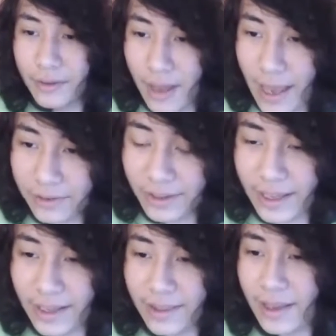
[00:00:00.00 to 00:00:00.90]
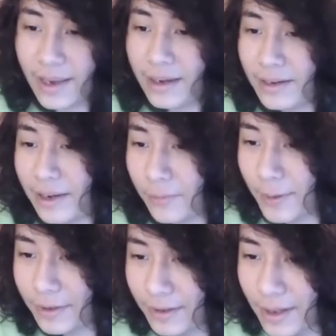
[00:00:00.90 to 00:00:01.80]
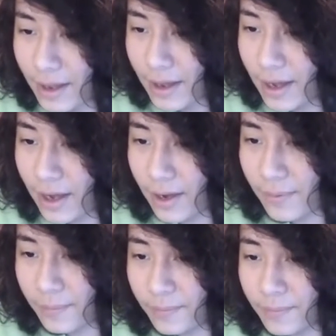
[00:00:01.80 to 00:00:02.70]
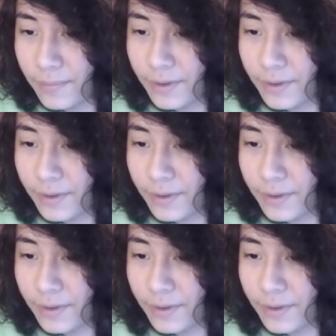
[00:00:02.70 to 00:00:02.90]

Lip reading: Actually, yeah. That never mind.